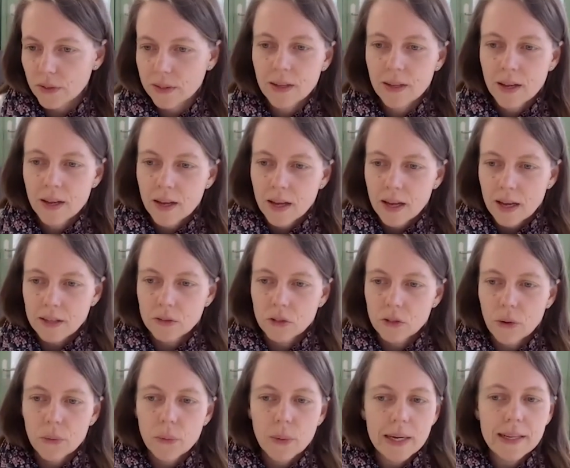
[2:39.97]
And, and
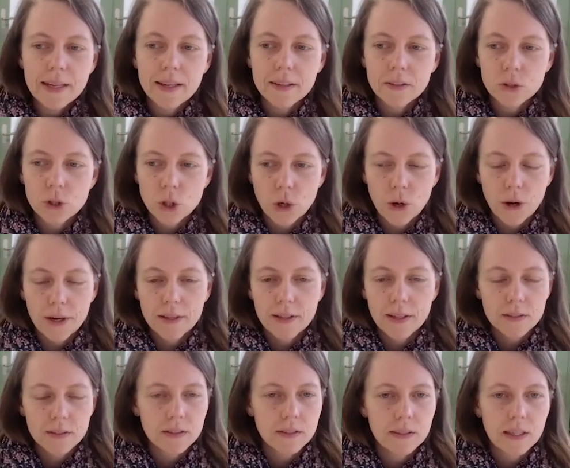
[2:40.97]
so I really enjoy
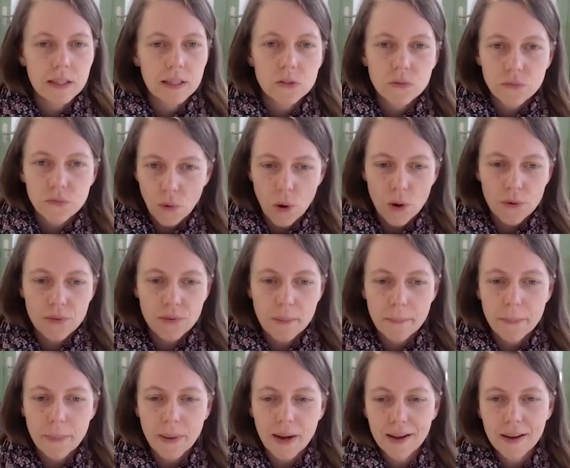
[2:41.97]
this, this forth
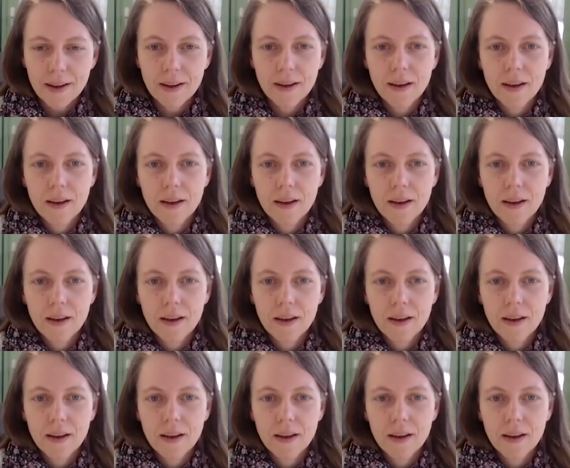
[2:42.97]
and back